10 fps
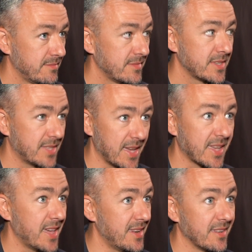
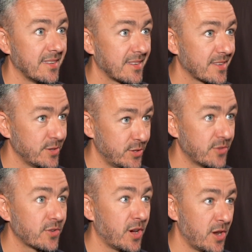stick in, because
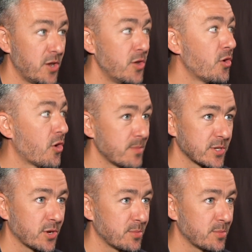you've got an enormous